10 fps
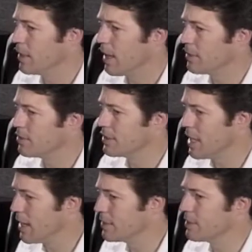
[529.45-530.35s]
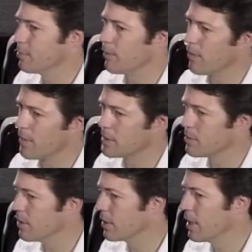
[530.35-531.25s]
concerts, dance, performance
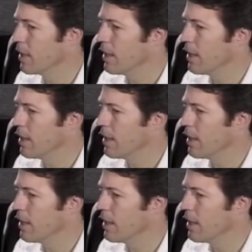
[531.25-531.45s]
work.